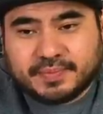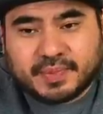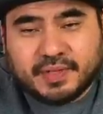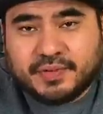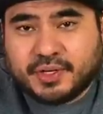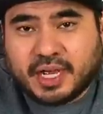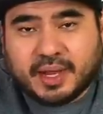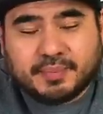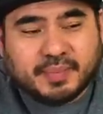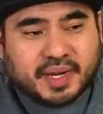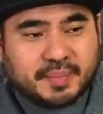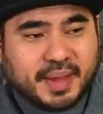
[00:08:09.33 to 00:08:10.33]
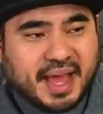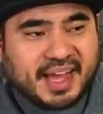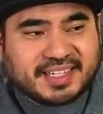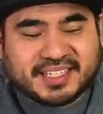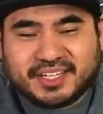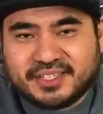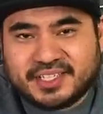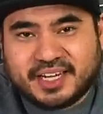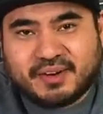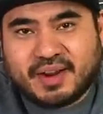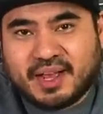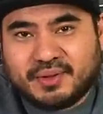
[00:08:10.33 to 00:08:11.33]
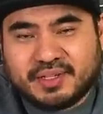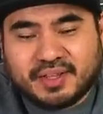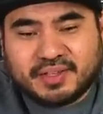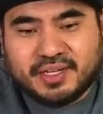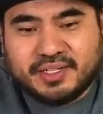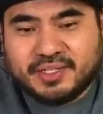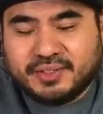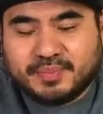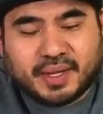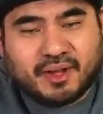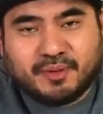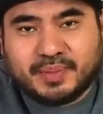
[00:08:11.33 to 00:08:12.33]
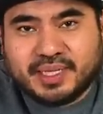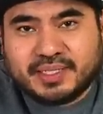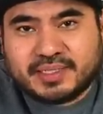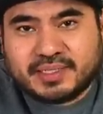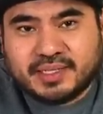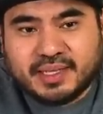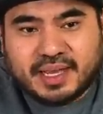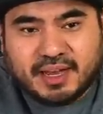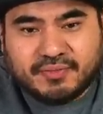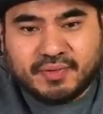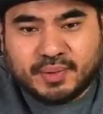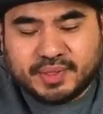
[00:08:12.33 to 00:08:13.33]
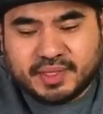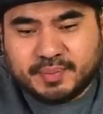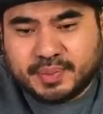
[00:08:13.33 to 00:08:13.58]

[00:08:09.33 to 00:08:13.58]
if you got money bags and you're sitting around with nothing to do, by all means, have fun with it.